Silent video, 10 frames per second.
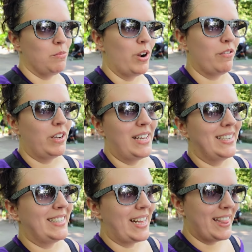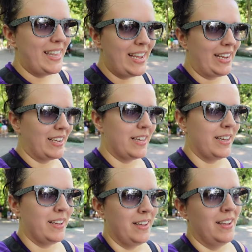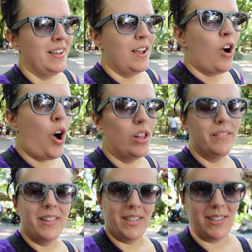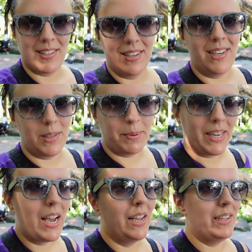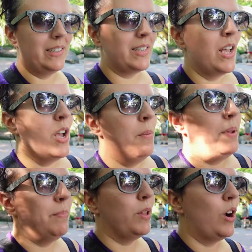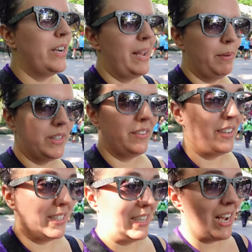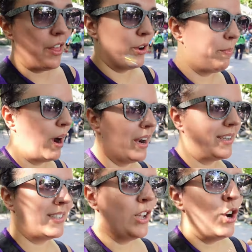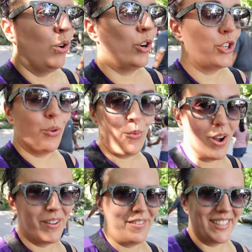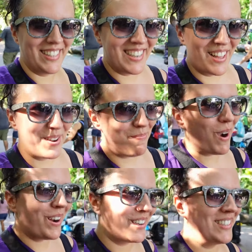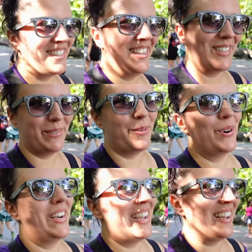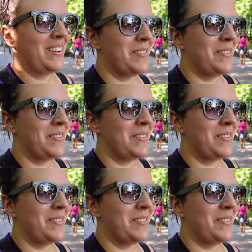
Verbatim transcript: the more I realize that I think all of this is because people aren't able to visit other parks or don't want to visit other parks this morning.